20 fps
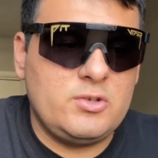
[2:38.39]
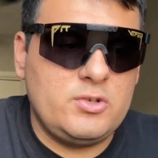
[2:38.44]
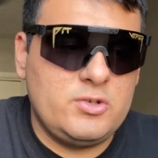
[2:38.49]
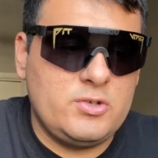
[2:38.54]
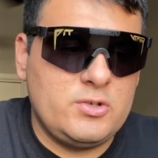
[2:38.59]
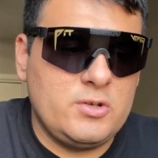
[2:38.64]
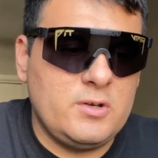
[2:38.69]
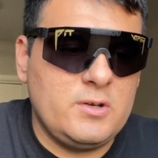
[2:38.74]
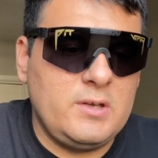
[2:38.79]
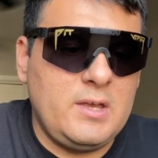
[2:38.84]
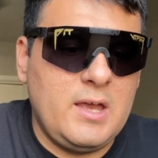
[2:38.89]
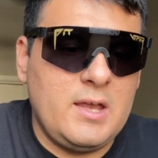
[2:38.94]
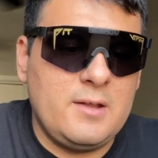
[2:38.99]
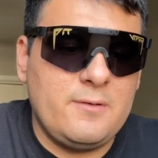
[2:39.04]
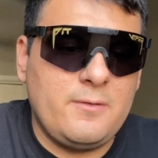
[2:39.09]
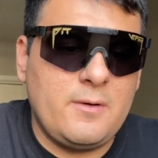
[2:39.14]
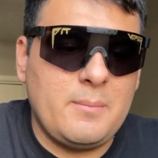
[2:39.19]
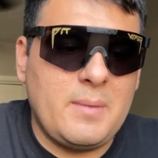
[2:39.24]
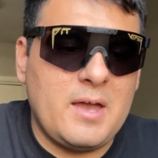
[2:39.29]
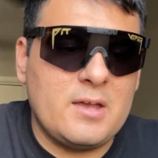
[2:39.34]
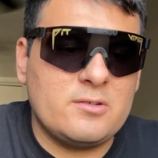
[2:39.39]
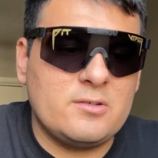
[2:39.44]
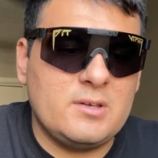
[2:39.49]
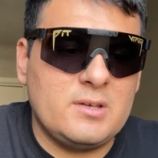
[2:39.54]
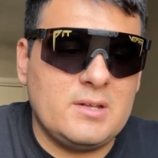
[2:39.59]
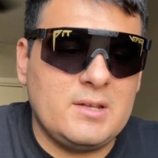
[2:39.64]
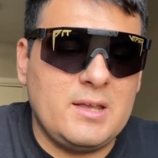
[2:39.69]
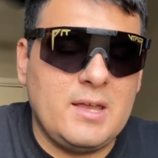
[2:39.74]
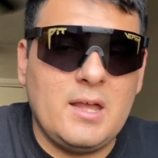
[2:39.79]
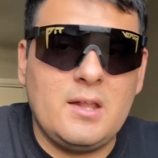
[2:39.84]
sure yet if I'm actually
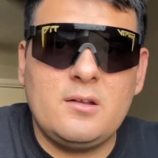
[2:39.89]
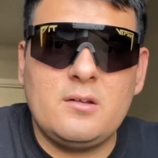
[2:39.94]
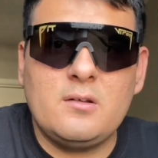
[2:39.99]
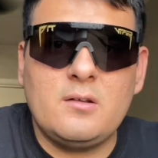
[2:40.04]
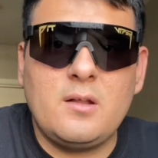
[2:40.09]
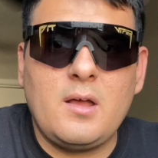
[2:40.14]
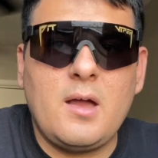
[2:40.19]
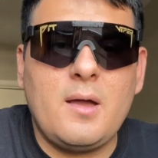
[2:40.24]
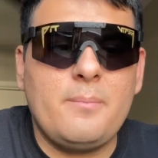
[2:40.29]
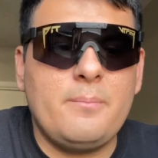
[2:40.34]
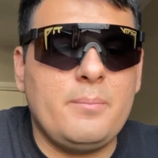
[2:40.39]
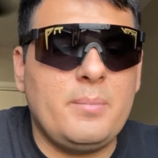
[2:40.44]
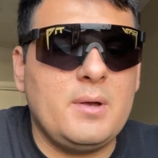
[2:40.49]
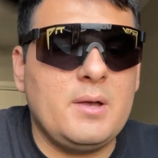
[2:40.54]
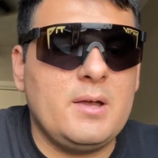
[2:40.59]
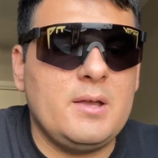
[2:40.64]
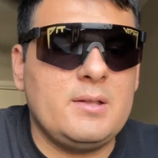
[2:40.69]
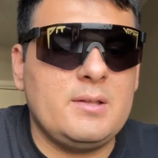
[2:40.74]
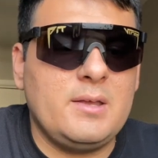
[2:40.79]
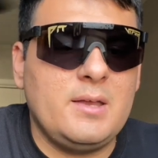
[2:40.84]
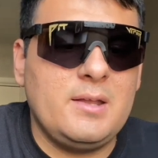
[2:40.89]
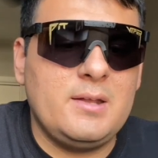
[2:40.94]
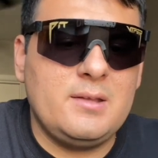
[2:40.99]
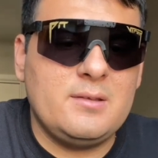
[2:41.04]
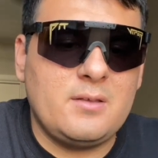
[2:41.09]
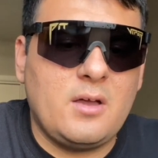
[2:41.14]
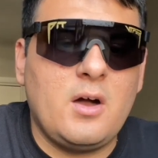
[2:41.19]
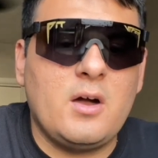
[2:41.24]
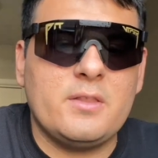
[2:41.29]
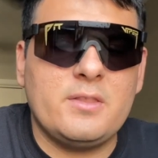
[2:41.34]
going to get it or not, but it is
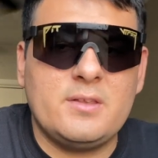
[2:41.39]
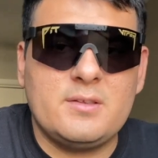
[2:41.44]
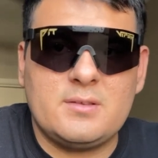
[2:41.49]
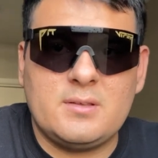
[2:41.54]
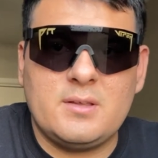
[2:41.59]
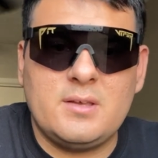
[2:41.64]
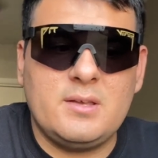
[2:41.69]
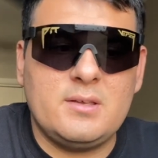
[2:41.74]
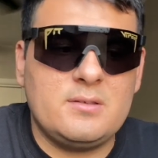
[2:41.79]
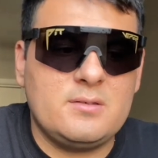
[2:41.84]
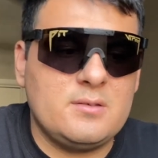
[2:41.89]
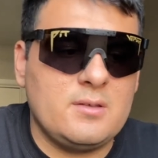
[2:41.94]
on this list.